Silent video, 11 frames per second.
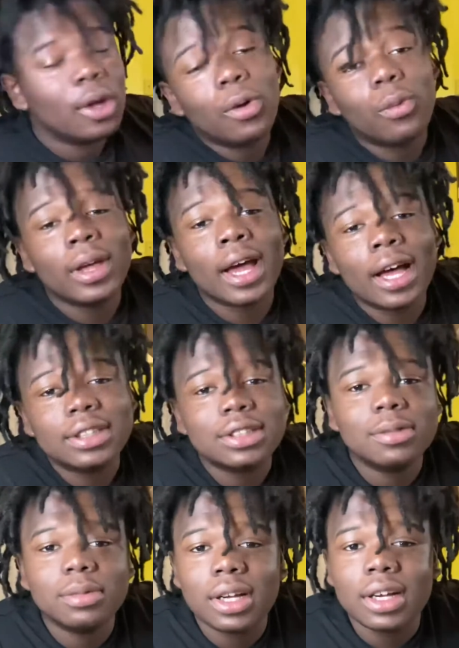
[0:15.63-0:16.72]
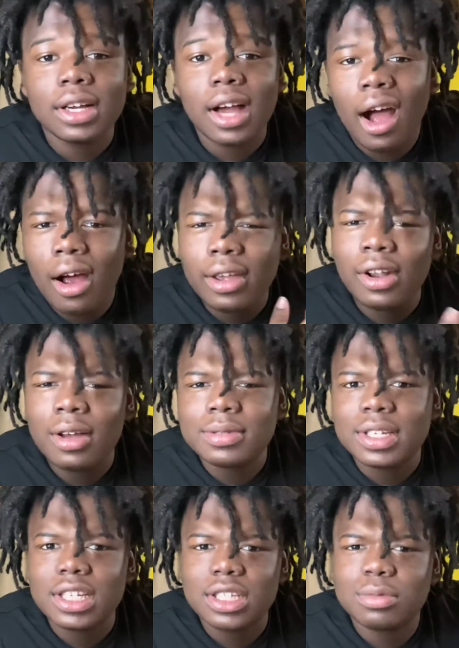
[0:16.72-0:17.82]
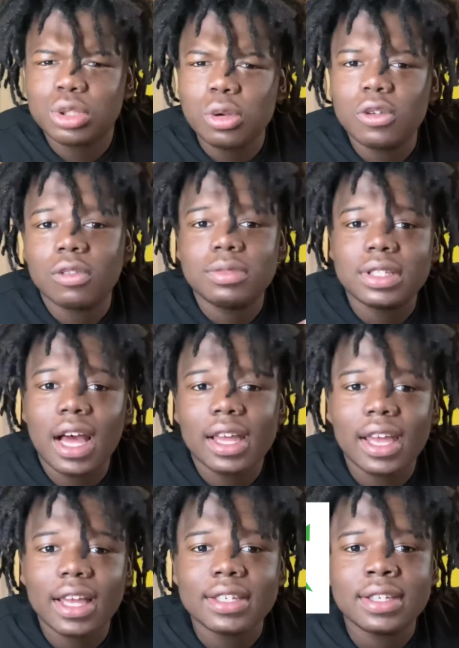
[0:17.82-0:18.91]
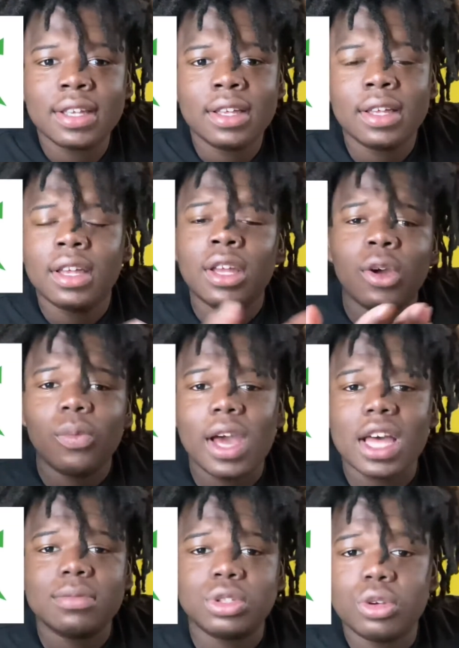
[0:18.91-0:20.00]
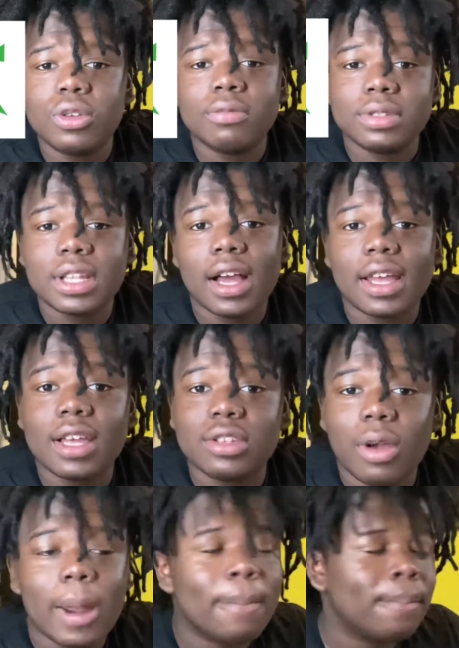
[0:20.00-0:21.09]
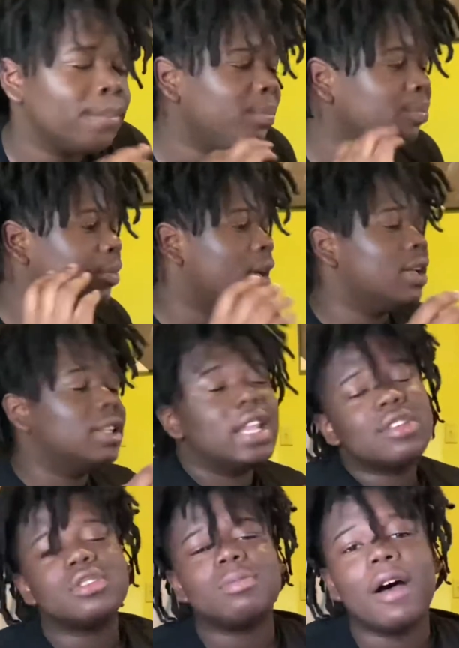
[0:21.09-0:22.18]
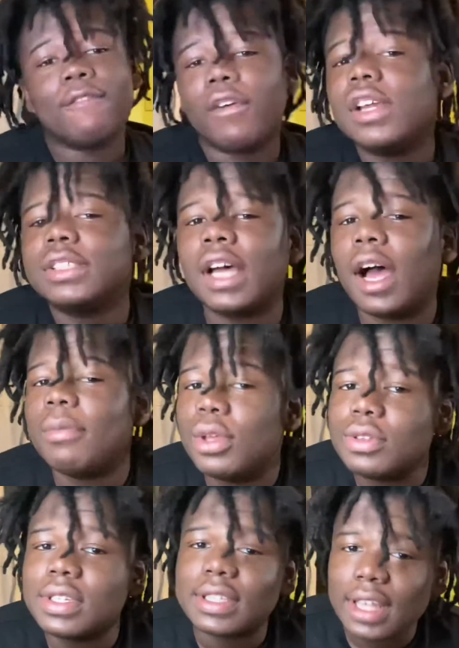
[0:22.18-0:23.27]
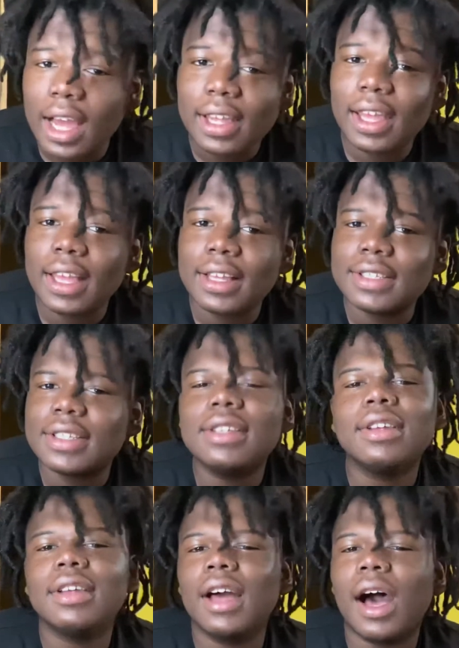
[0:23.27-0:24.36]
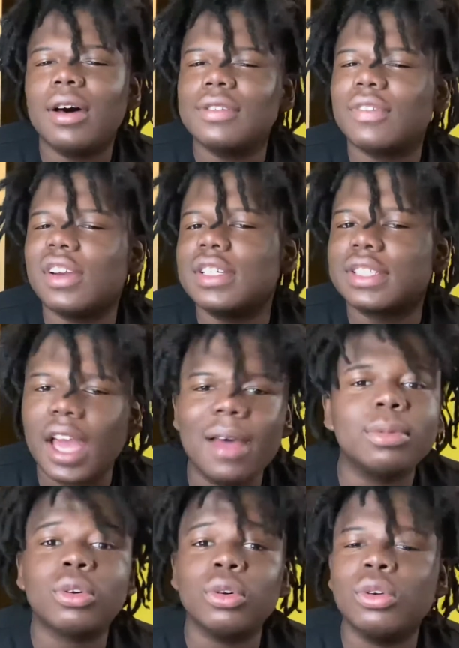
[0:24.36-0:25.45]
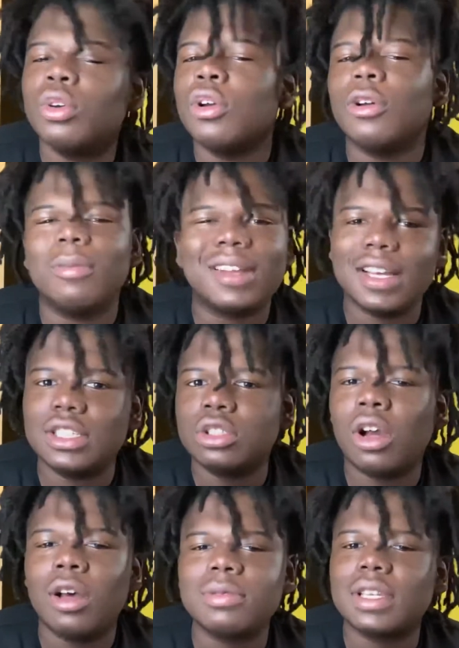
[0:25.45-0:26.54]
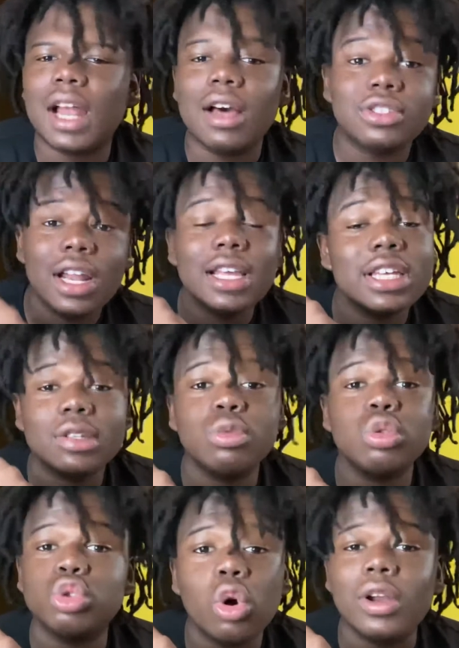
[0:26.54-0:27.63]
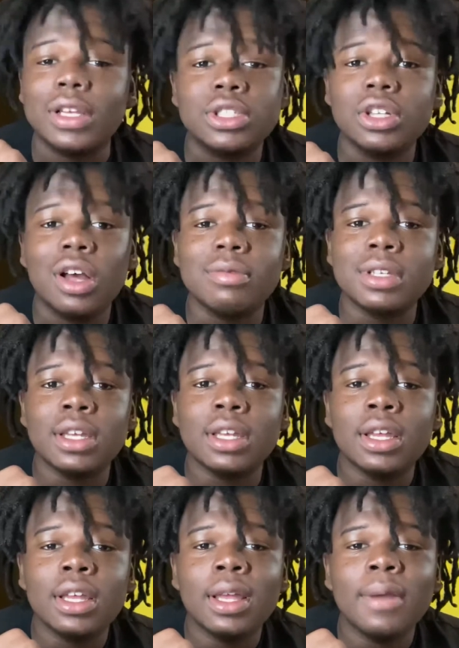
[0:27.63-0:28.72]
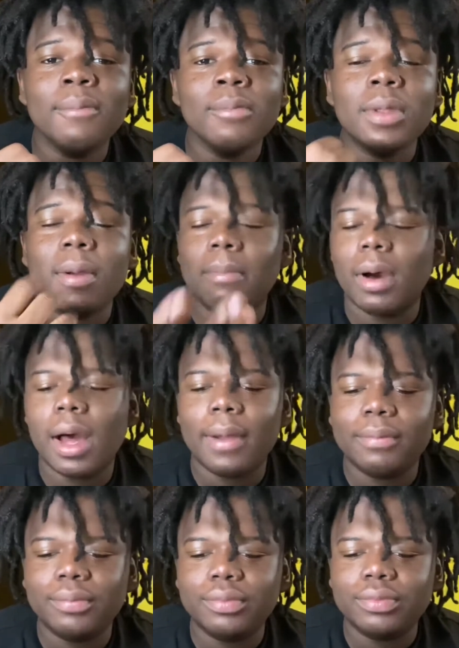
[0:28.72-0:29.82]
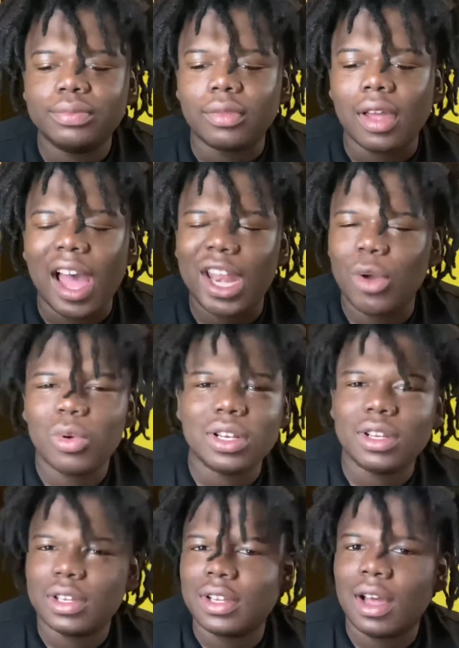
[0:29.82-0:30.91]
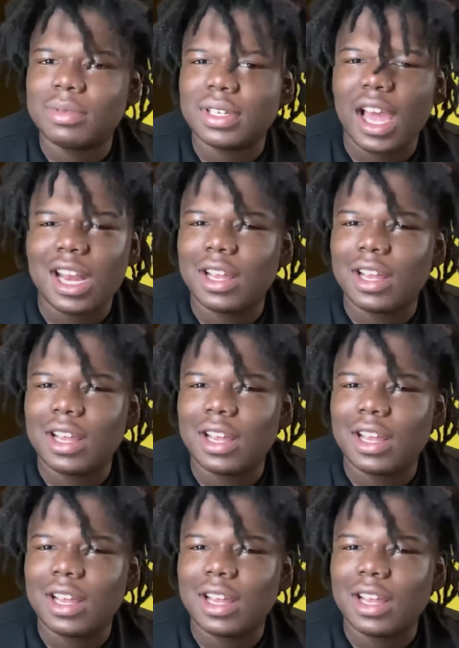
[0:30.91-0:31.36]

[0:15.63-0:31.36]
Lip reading: we got some, you know what I'm saying, some shoes from StockX. We got some shoes from StockX, right? This is my first time using StockX. I was very skeptical because, you know what I'm saying, I was trying to get some new Jordans, you know what I'm saying? But I didn't want, you know what I'm saying? I